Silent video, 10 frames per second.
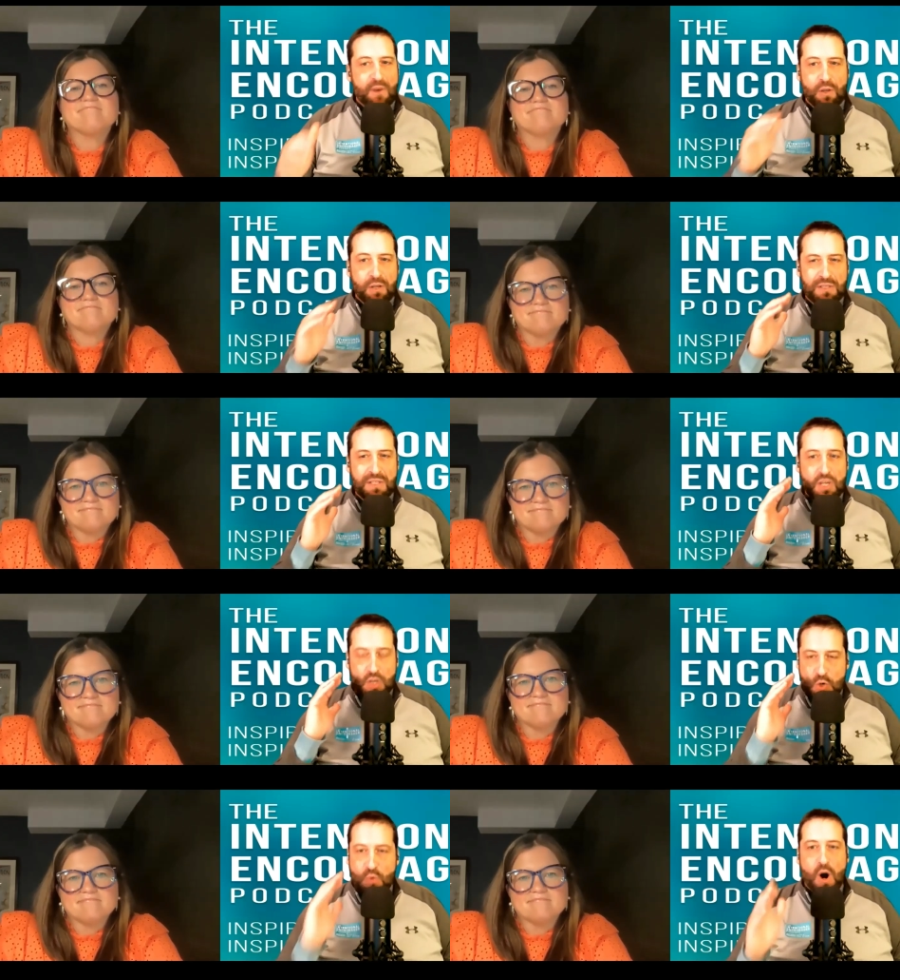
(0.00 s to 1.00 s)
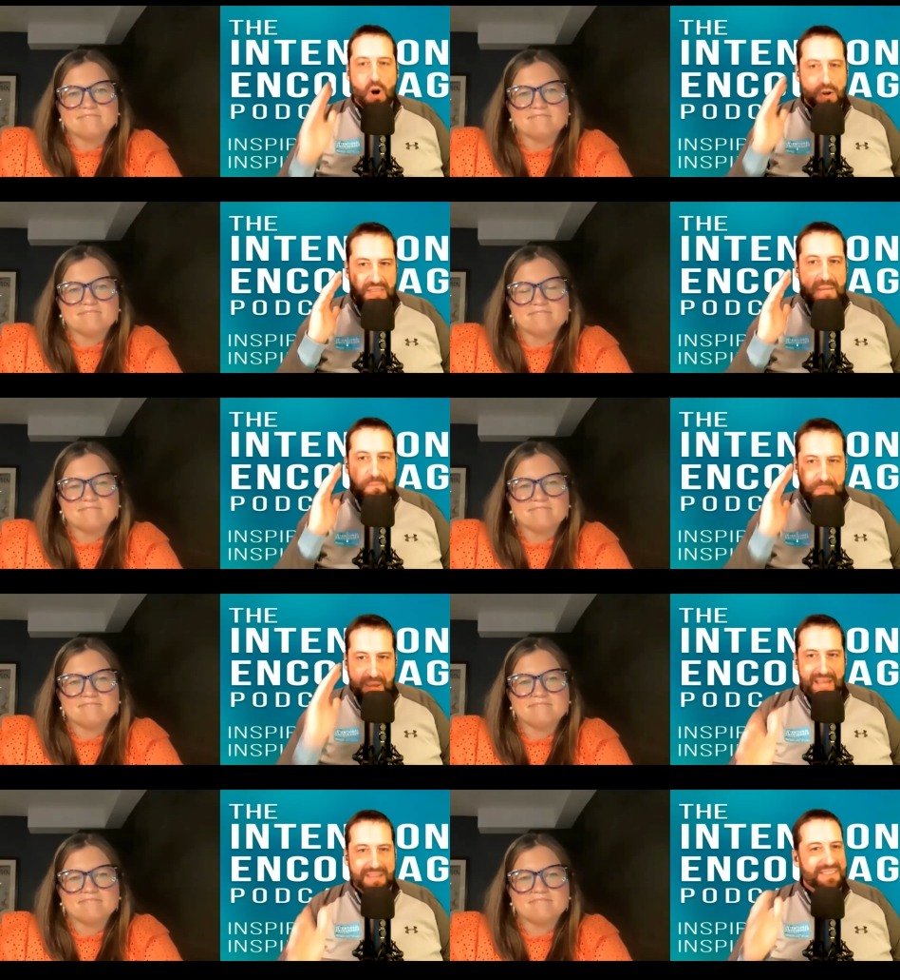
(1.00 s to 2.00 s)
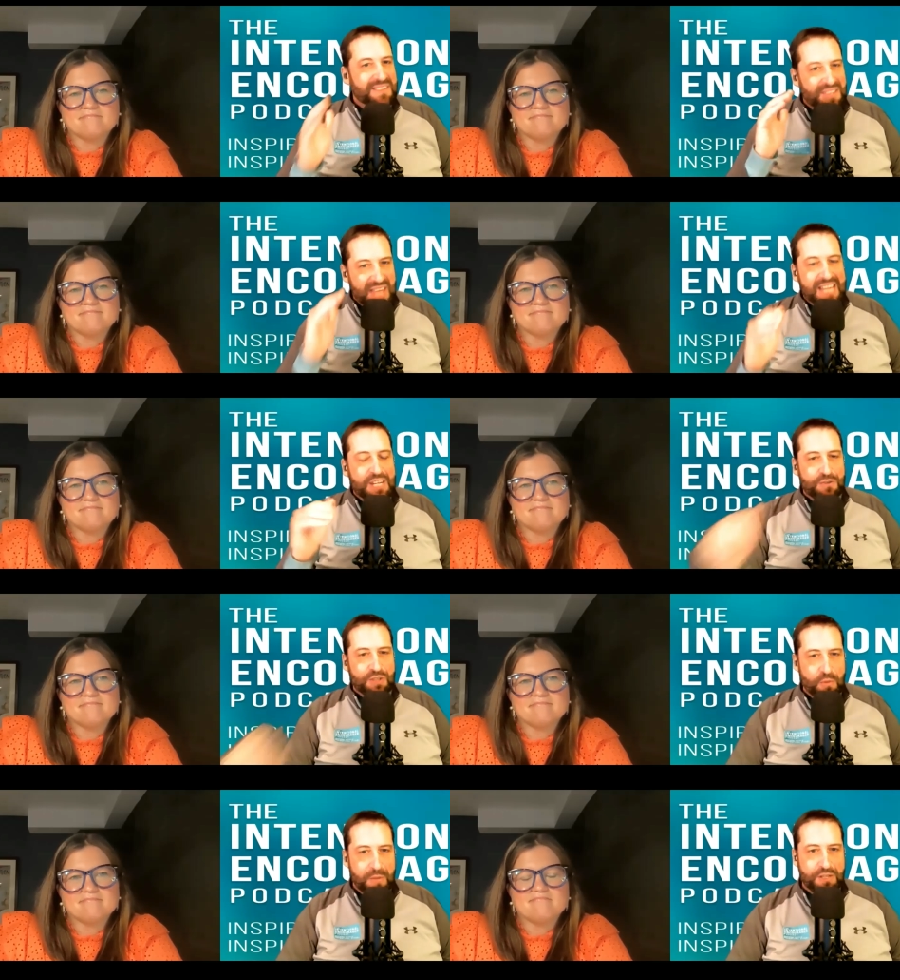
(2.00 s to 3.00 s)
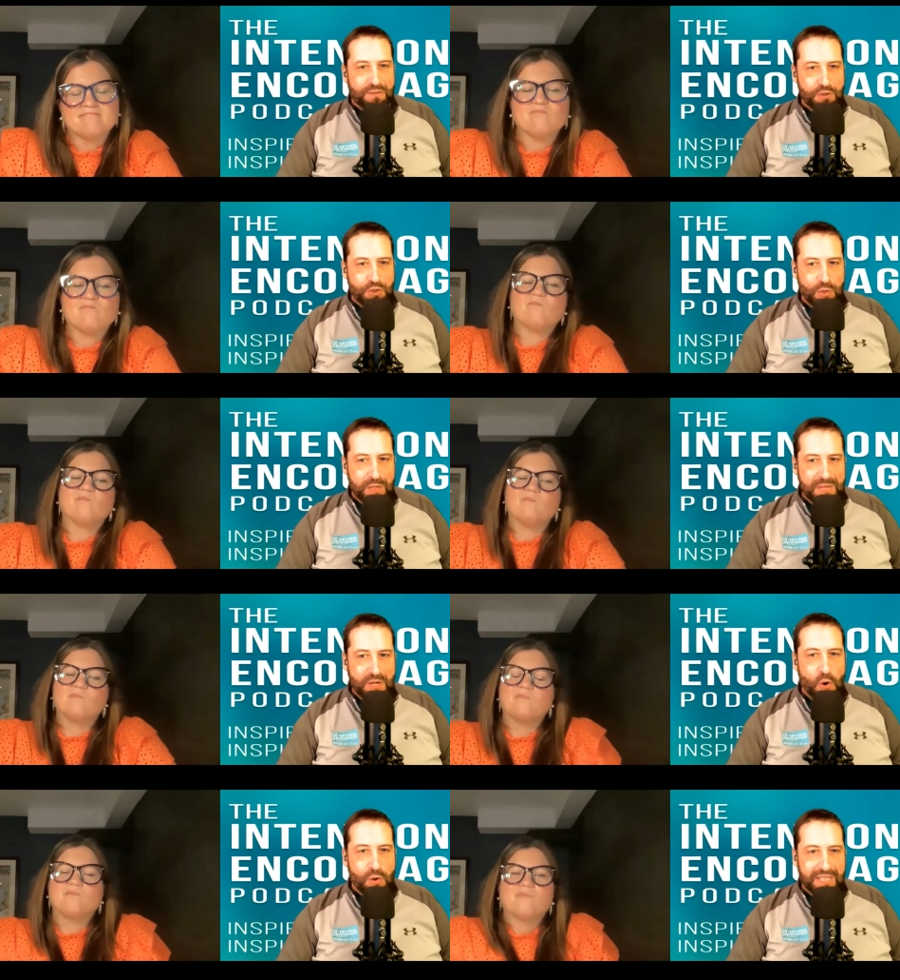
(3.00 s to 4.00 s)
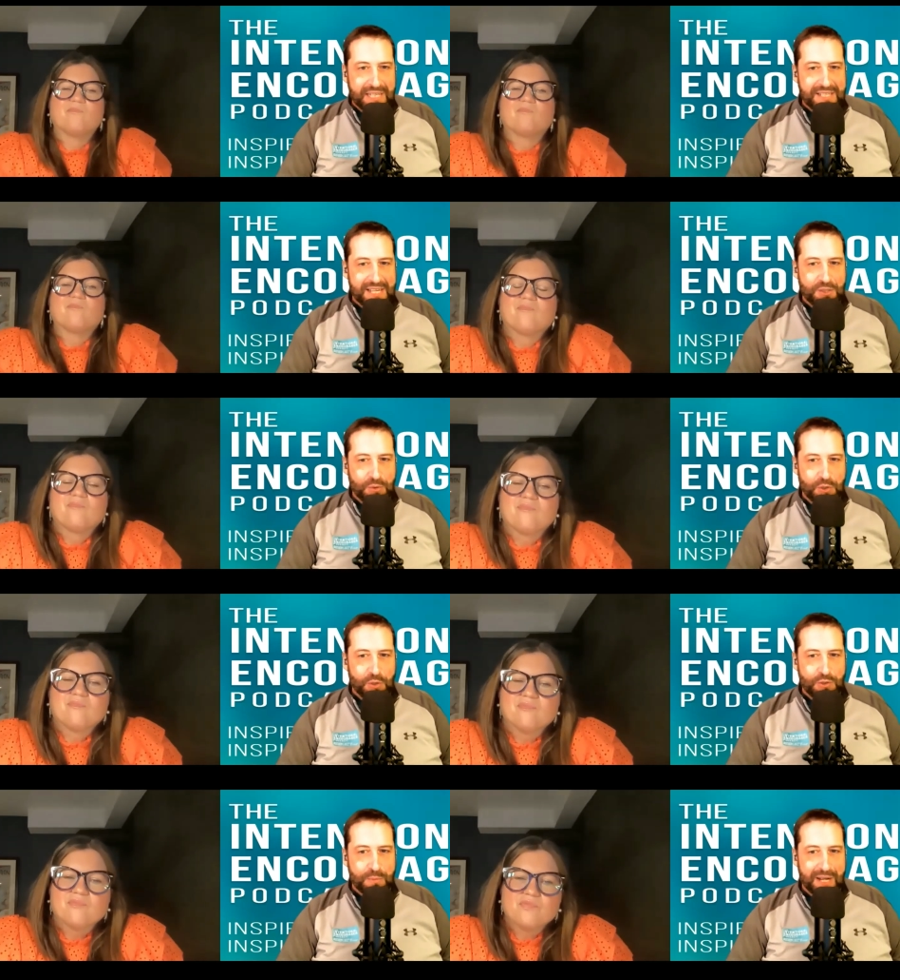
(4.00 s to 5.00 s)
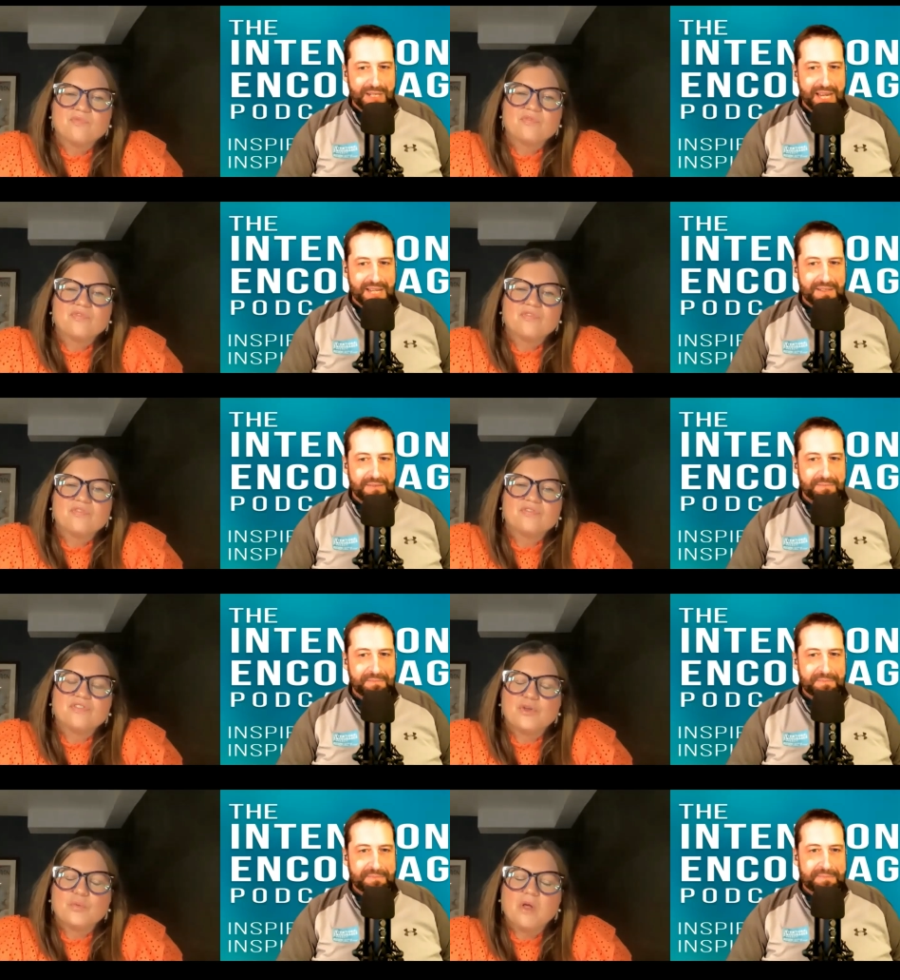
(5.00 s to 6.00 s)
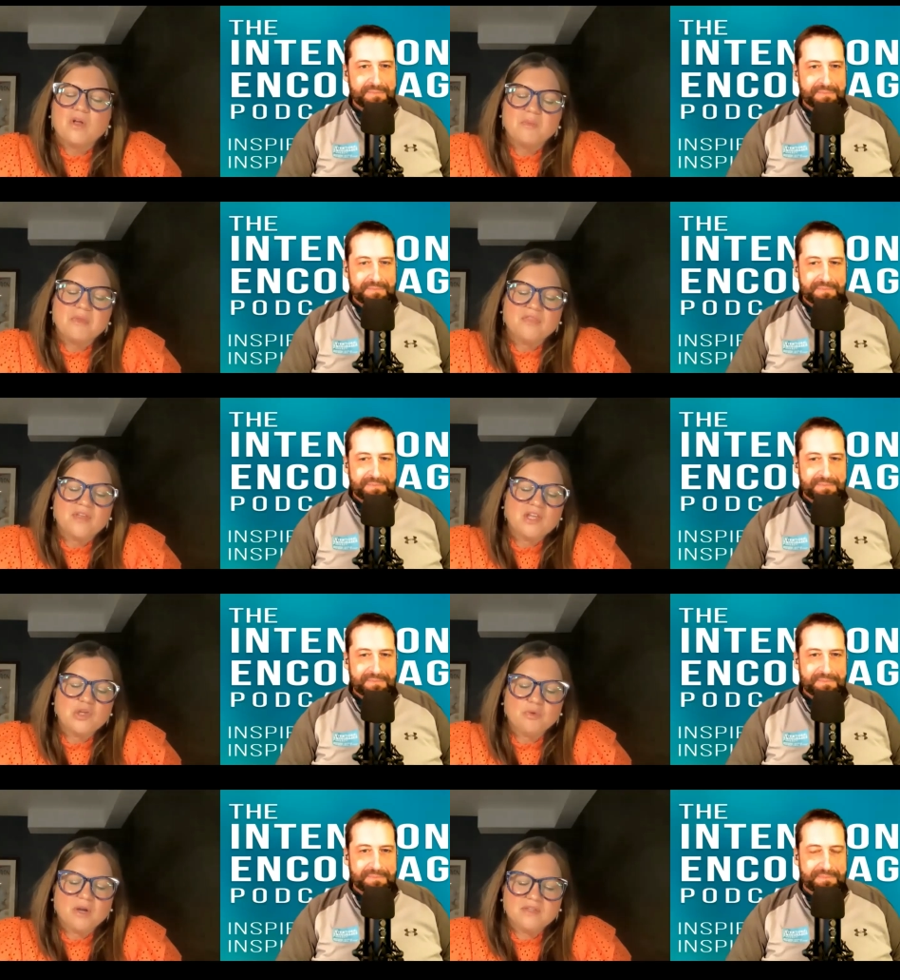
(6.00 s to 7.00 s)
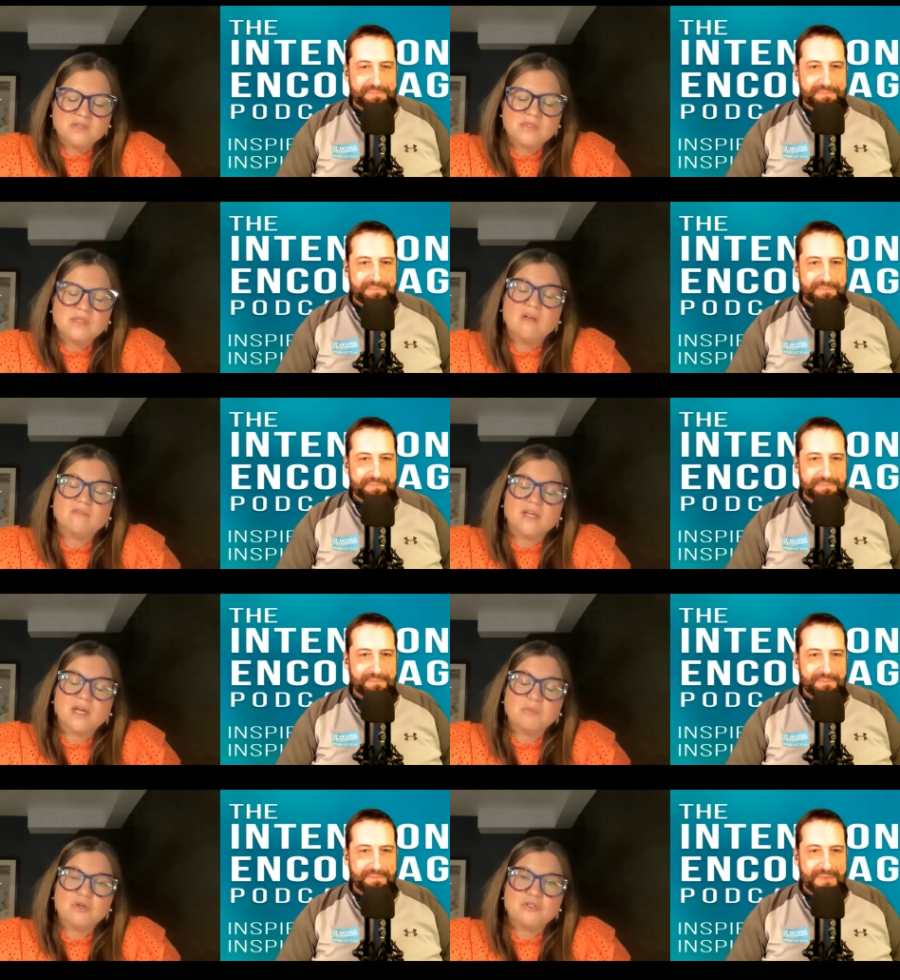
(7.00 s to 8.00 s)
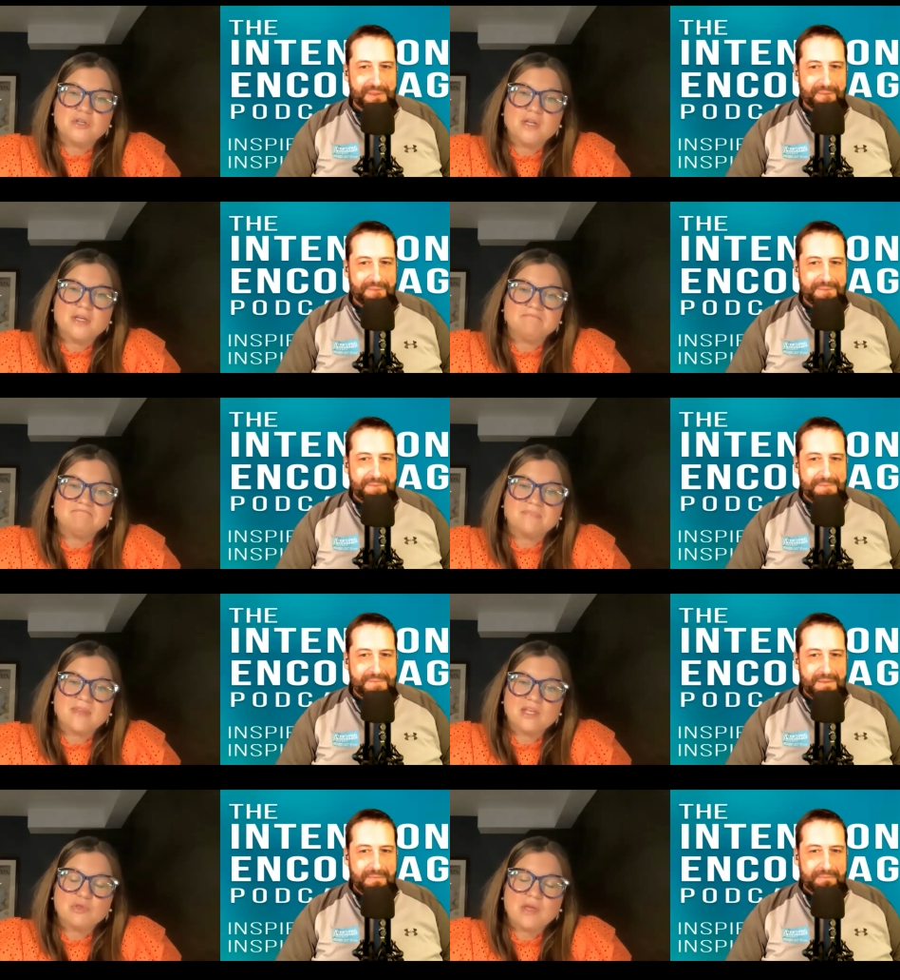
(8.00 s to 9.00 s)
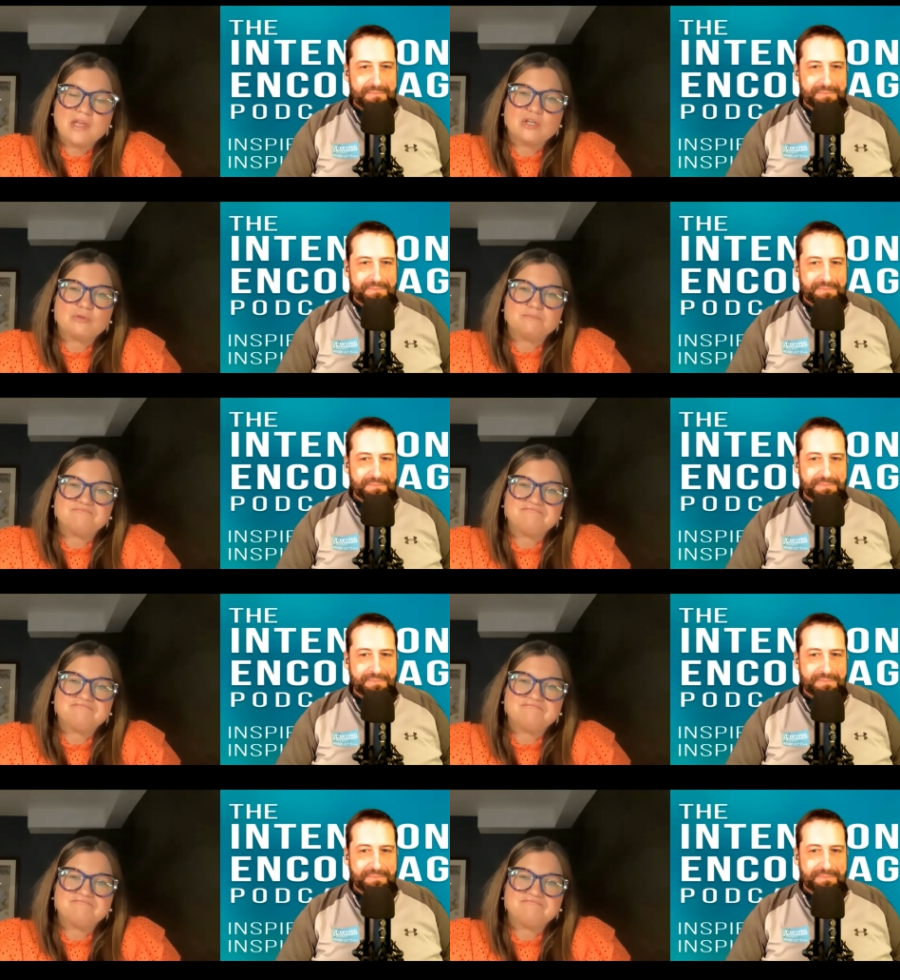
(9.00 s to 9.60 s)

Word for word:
Speaker 1: Volas, you are the best. Thank you so much for joining me on the Intentional Encourager podcast.
Speaker 2: You're welcome. And thank you, Brian. This was lovely. I appreciate it. Thank you. Thank you.